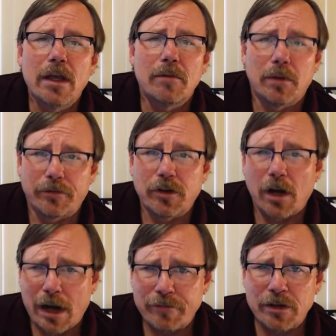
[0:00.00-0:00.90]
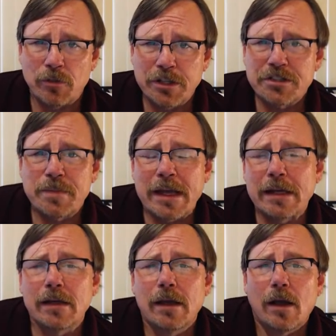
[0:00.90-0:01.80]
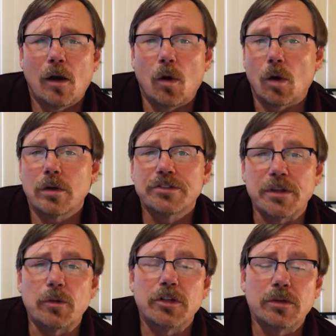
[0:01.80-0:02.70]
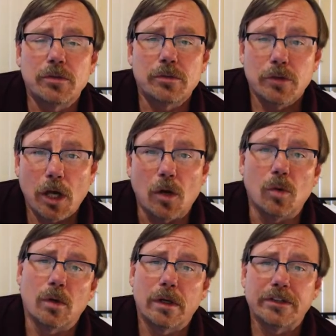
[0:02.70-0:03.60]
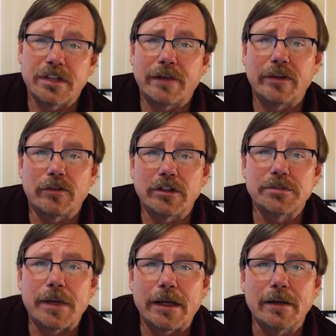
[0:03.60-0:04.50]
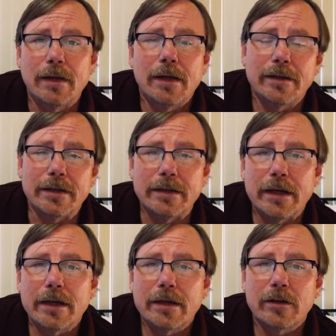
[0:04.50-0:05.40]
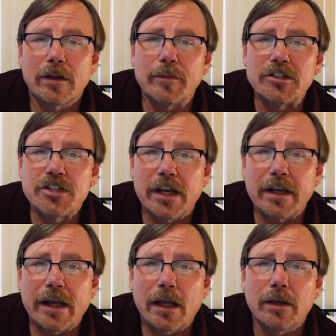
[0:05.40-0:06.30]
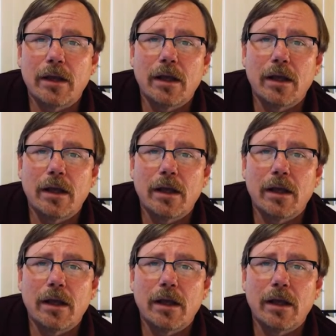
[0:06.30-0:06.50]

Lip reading: but if you're having wrist pain or someone you know is having wrist pain, then get in here and let me check it out,